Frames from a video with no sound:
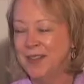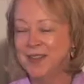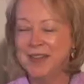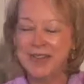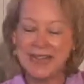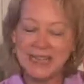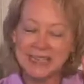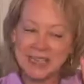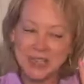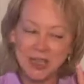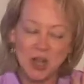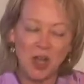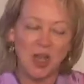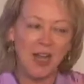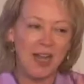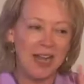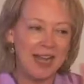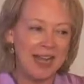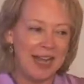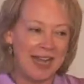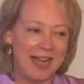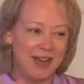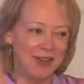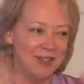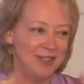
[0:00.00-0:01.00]
that it's not
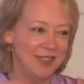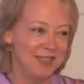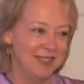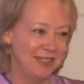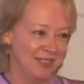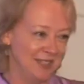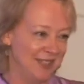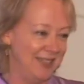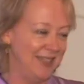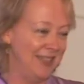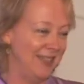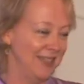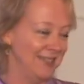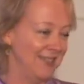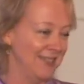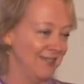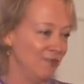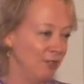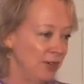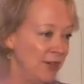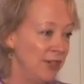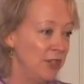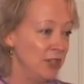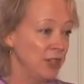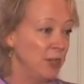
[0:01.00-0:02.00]
allowed into this
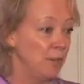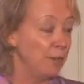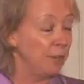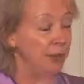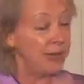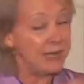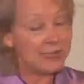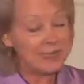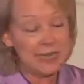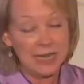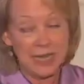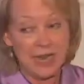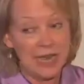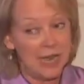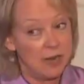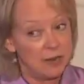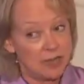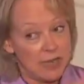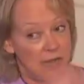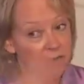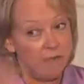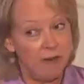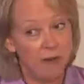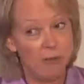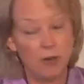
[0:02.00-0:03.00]
region, but it's allowed
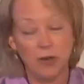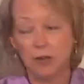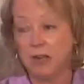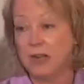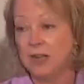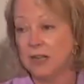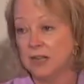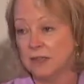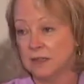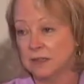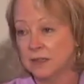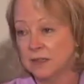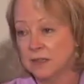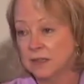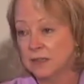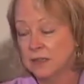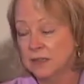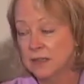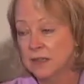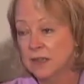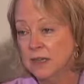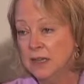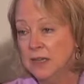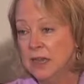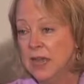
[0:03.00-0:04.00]
everywhere else.
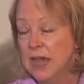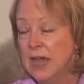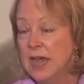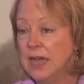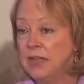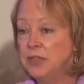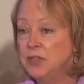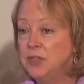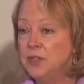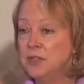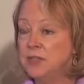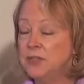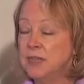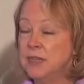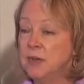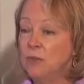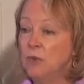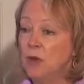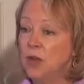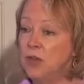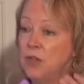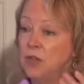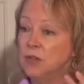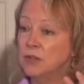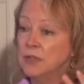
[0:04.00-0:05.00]
And you see,
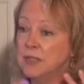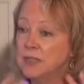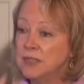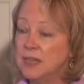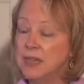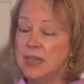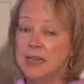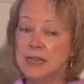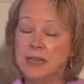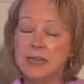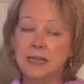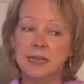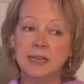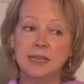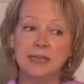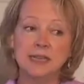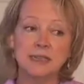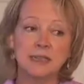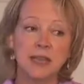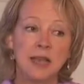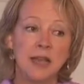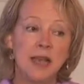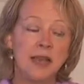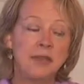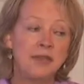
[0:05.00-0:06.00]
what you're seeing
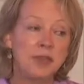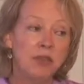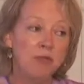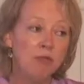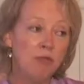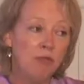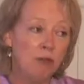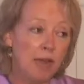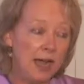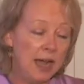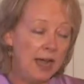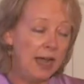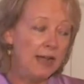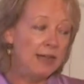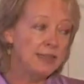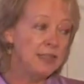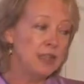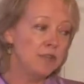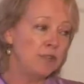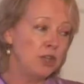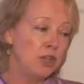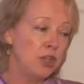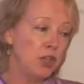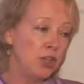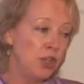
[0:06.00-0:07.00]
is the rise
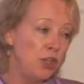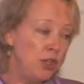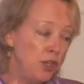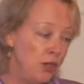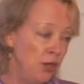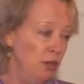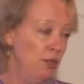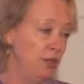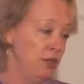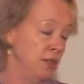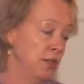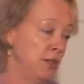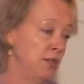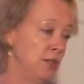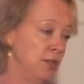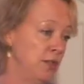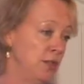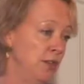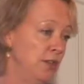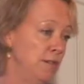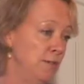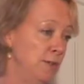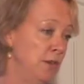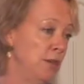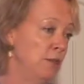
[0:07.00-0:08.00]
of a huge
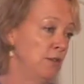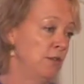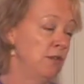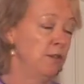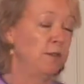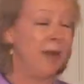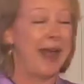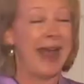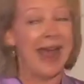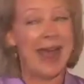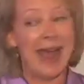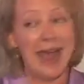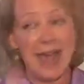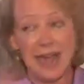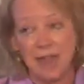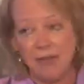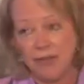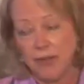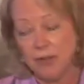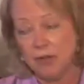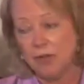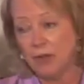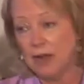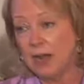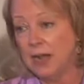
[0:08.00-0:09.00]
consumer group
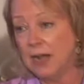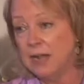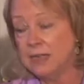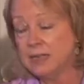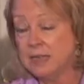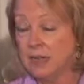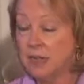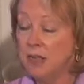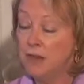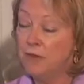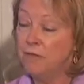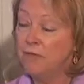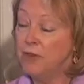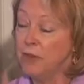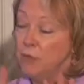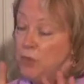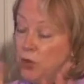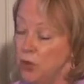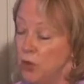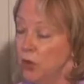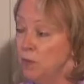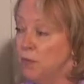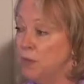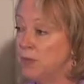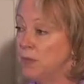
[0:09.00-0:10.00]
and the rise, from
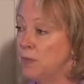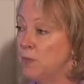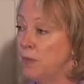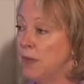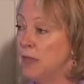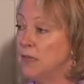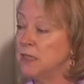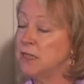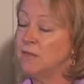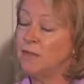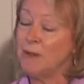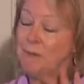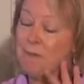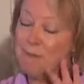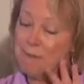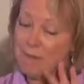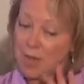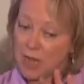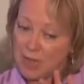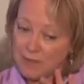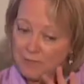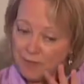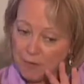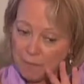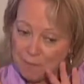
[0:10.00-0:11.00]
your perspective,
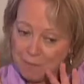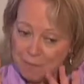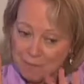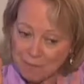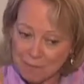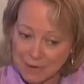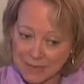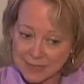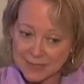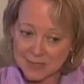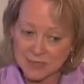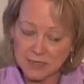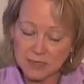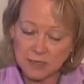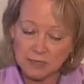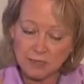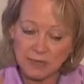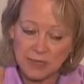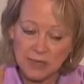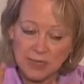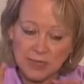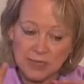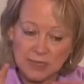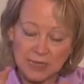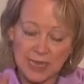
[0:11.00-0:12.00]
of a massive
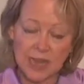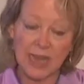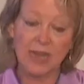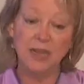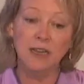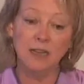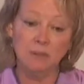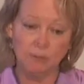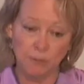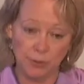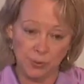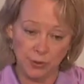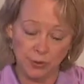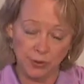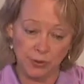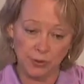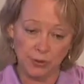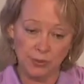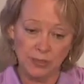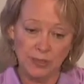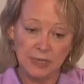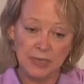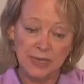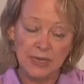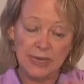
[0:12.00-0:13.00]
talent
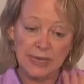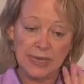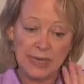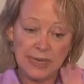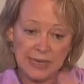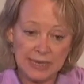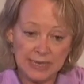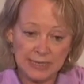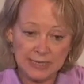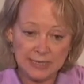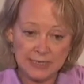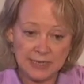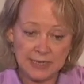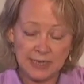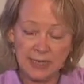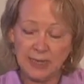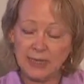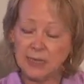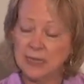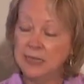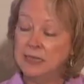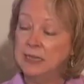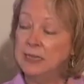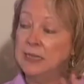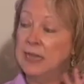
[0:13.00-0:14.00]
pool in
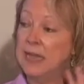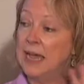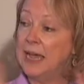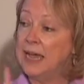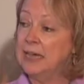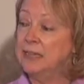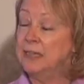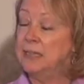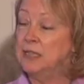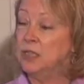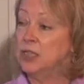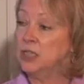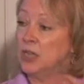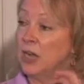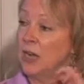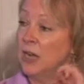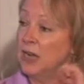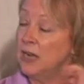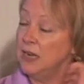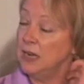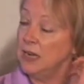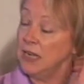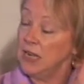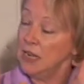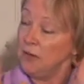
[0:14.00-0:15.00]
India and in
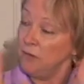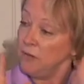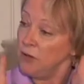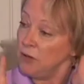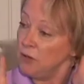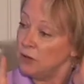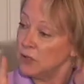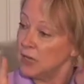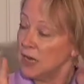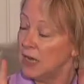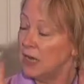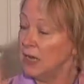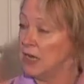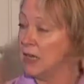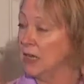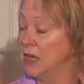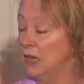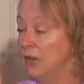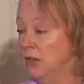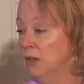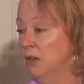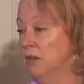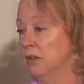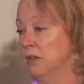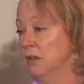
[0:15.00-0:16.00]
China. If you take a
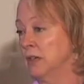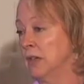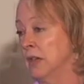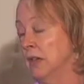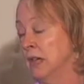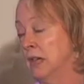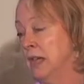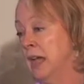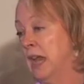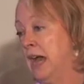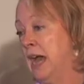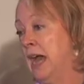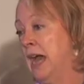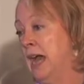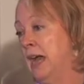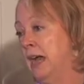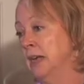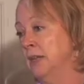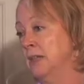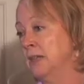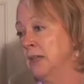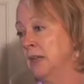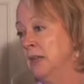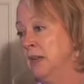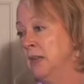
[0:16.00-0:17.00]
look
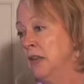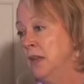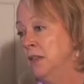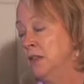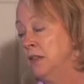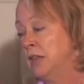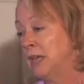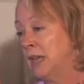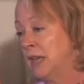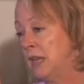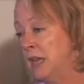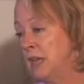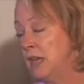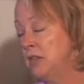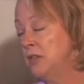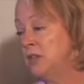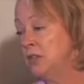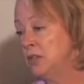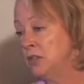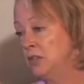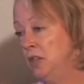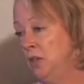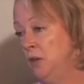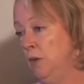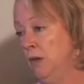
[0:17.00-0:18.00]
at the kids
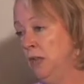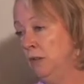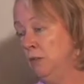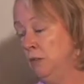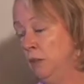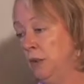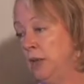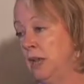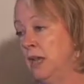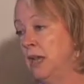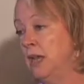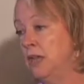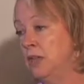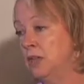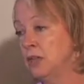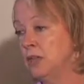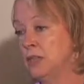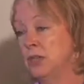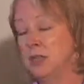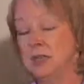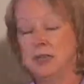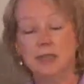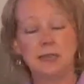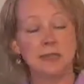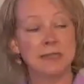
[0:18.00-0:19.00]
doing
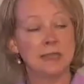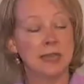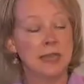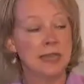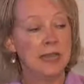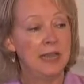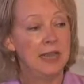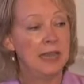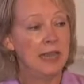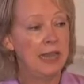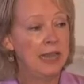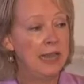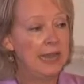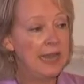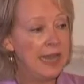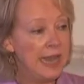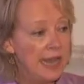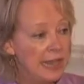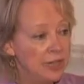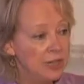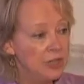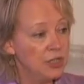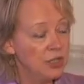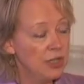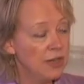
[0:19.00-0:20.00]
PhDs in
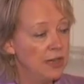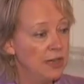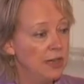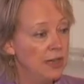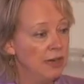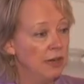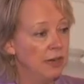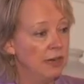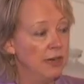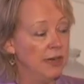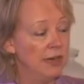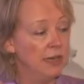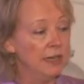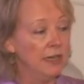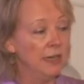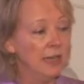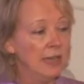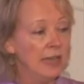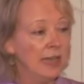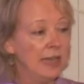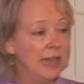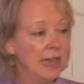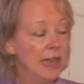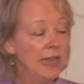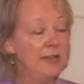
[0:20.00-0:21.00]
engineering
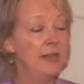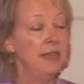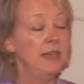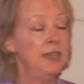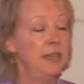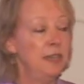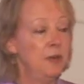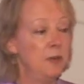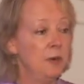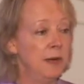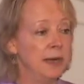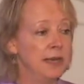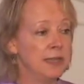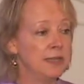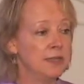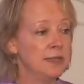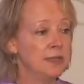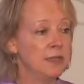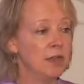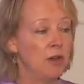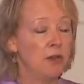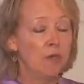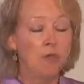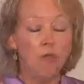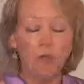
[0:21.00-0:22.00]
in the
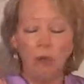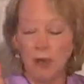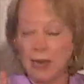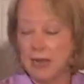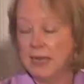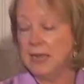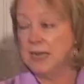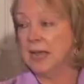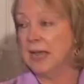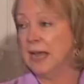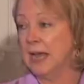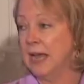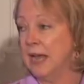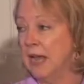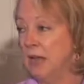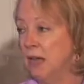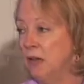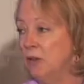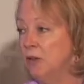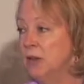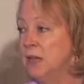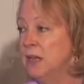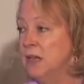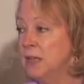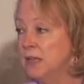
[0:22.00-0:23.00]
US right
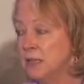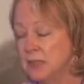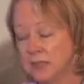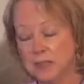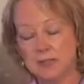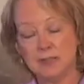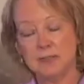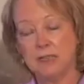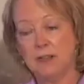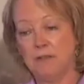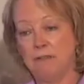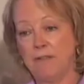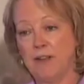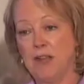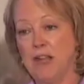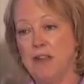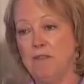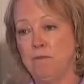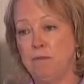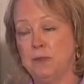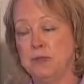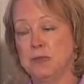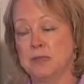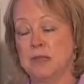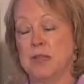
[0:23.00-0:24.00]
now,
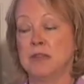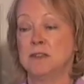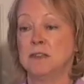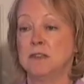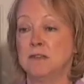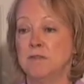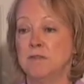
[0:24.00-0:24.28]
65%